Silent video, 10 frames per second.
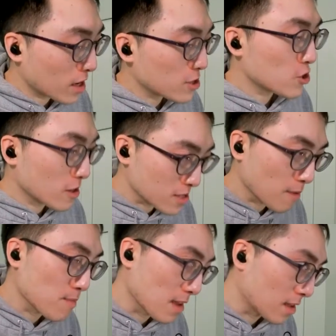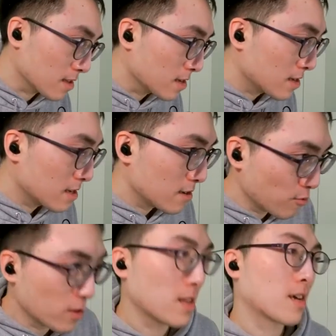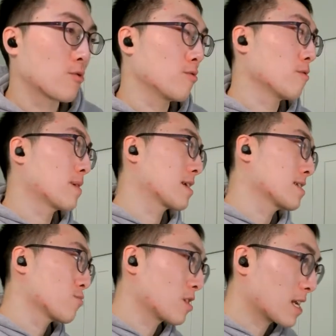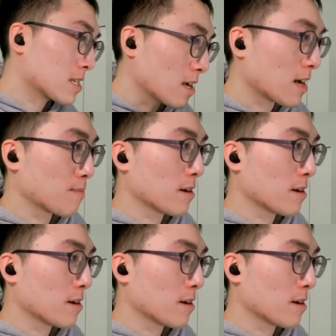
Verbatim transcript: We're going to share something really cool because we're going to talk